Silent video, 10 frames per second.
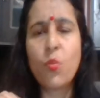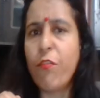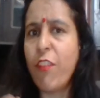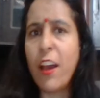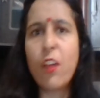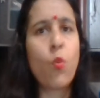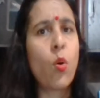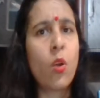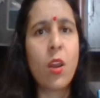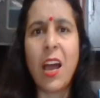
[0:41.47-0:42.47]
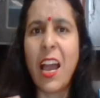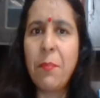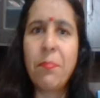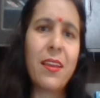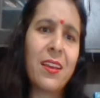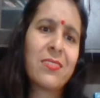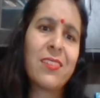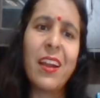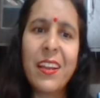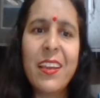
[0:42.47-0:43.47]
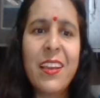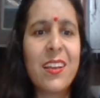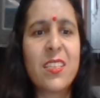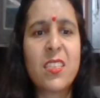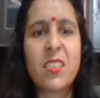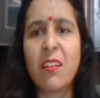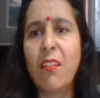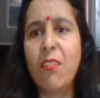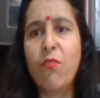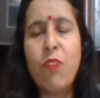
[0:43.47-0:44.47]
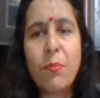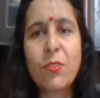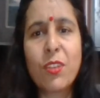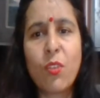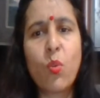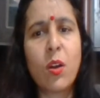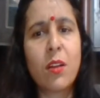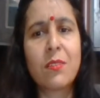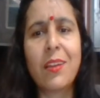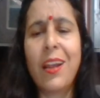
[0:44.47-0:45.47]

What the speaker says: firewall, IPS, IDS, web servers,